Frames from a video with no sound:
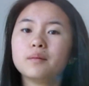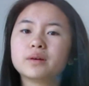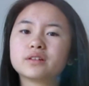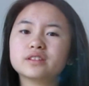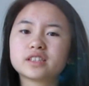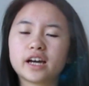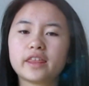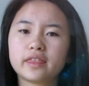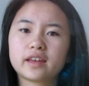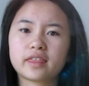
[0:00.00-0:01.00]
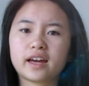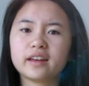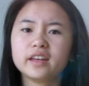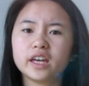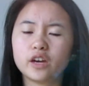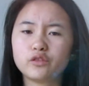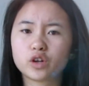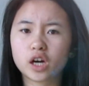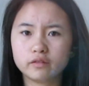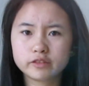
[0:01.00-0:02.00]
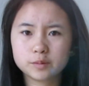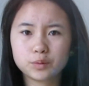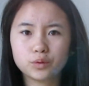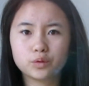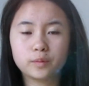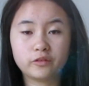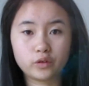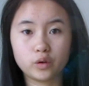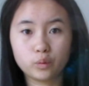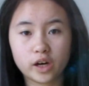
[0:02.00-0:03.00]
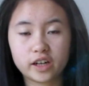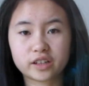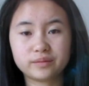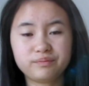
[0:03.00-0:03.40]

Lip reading: because I think that if you're comfortable before your work,